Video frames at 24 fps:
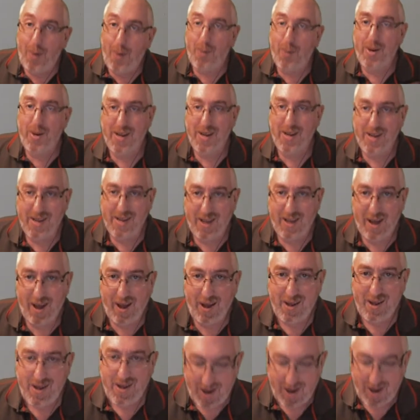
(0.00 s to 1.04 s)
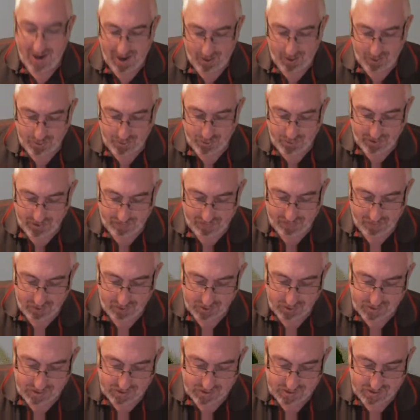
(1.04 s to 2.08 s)
we can get our trig
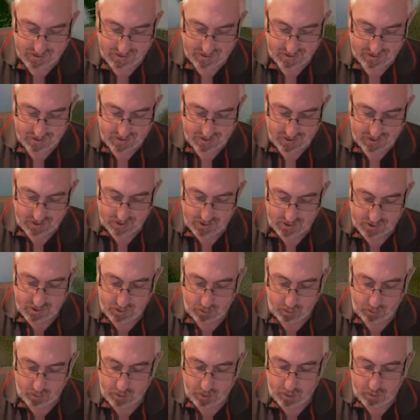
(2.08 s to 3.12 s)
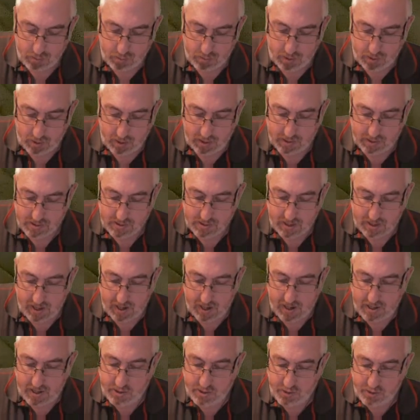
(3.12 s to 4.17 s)
functions. So uh,
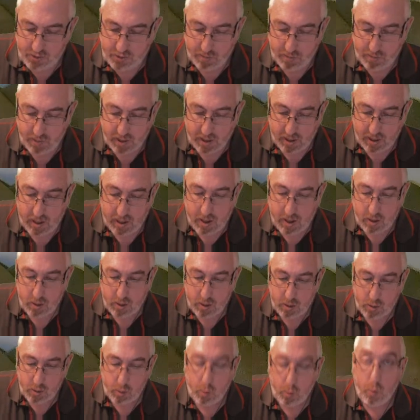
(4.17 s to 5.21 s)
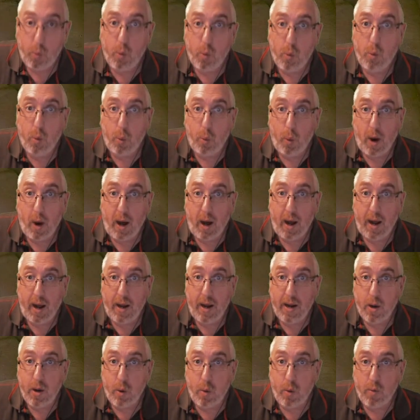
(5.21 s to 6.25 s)
sine should be
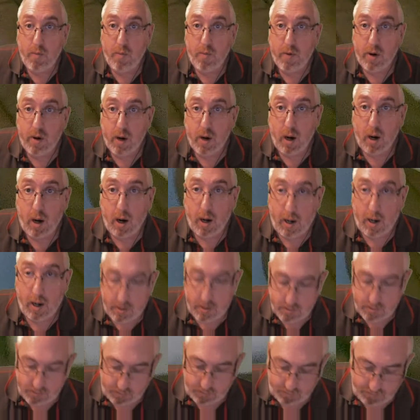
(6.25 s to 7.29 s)
y over r, so